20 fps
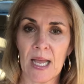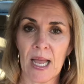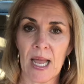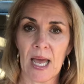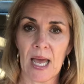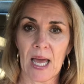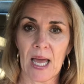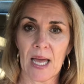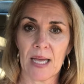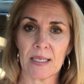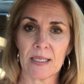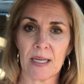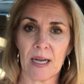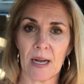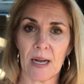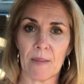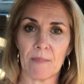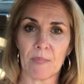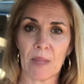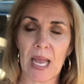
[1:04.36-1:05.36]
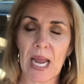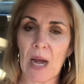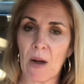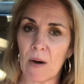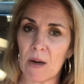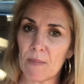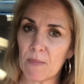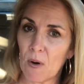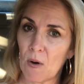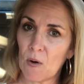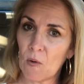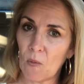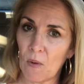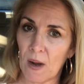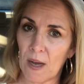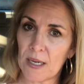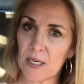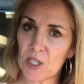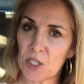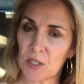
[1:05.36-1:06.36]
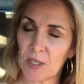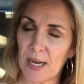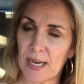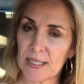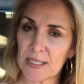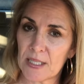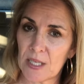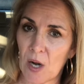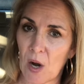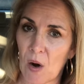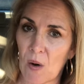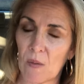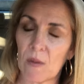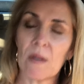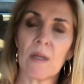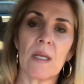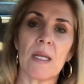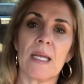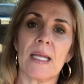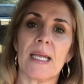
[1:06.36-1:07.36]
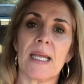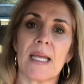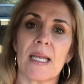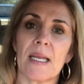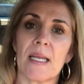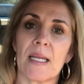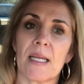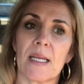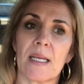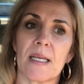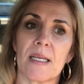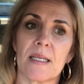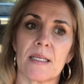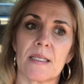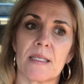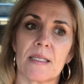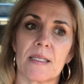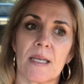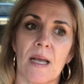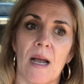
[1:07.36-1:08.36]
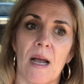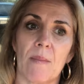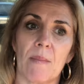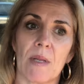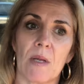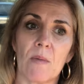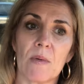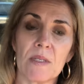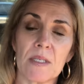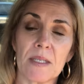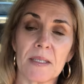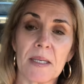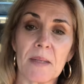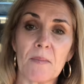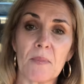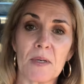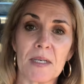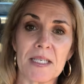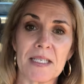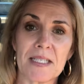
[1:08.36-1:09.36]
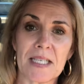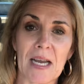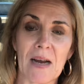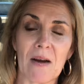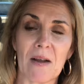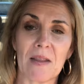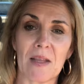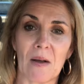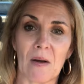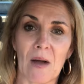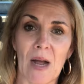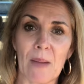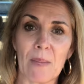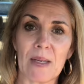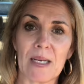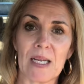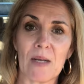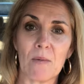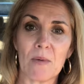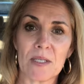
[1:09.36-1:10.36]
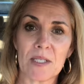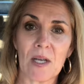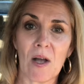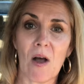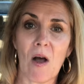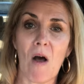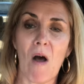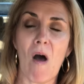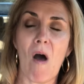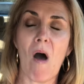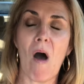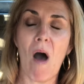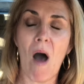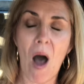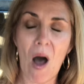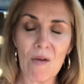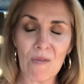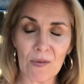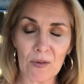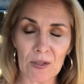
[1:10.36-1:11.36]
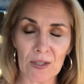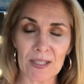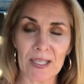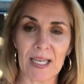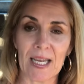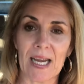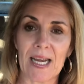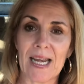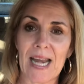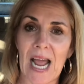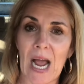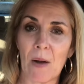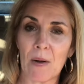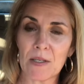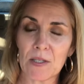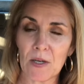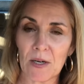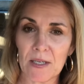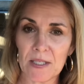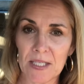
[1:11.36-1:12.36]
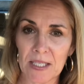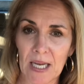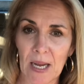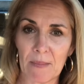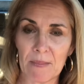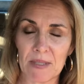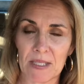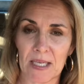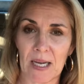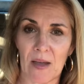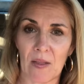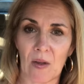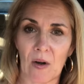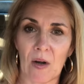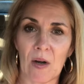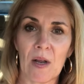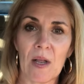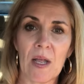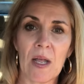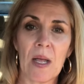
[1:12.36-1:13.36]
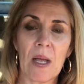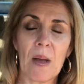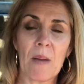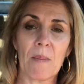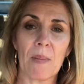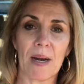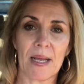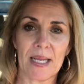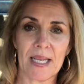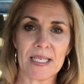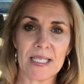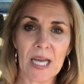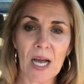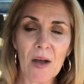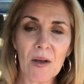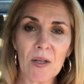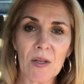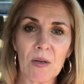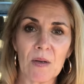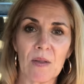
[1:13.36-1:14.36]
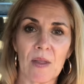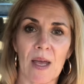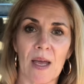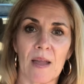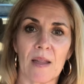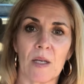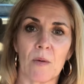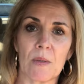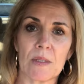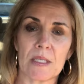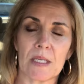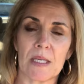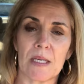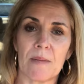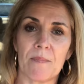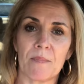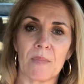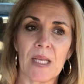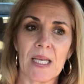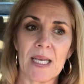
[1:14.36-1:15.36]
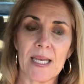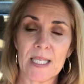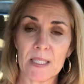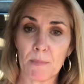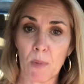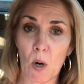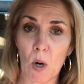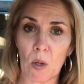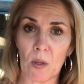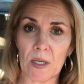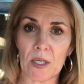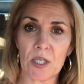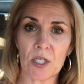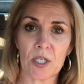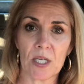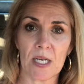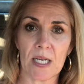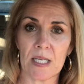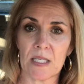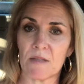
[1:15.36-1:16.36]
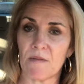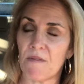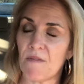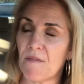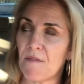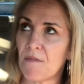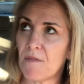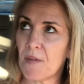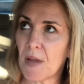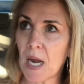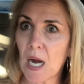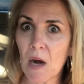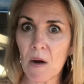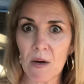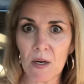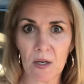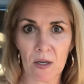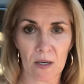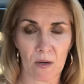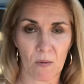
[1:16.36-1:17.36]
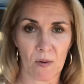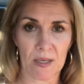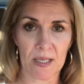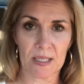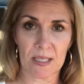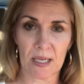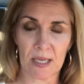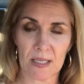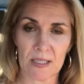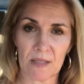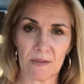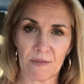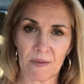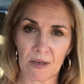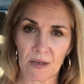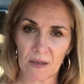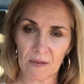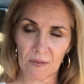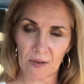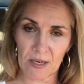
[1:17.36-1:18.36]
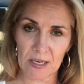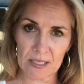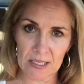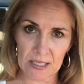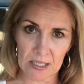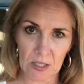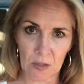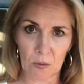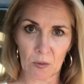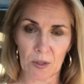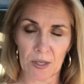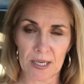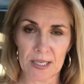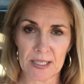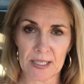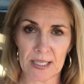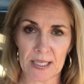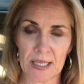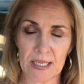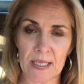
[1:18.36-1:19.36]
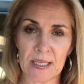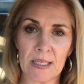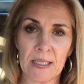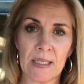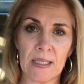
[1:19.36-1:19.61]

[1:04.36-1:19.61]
And Herringbone 1, as you guys know, it was looking pretty scary though. I mean, it was awful looking, and now it's starting to come together. But I can tell you that there was he's Polish, and he's very good at what he does, very detail oriented.